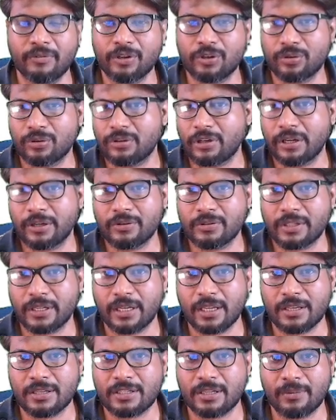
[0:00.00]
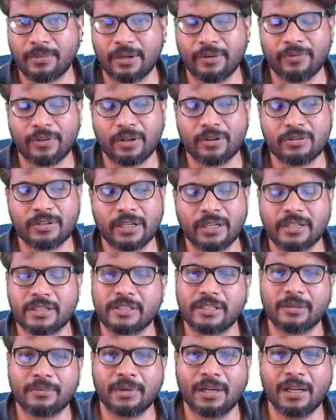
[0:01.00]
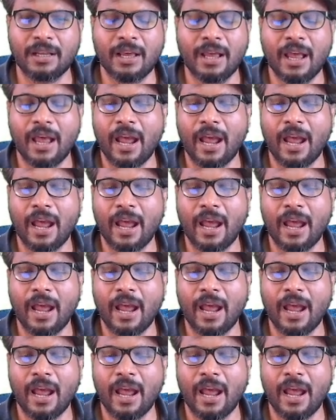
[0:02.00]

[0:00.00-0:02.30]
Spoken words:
We should not use any HTML. If you are using HTML,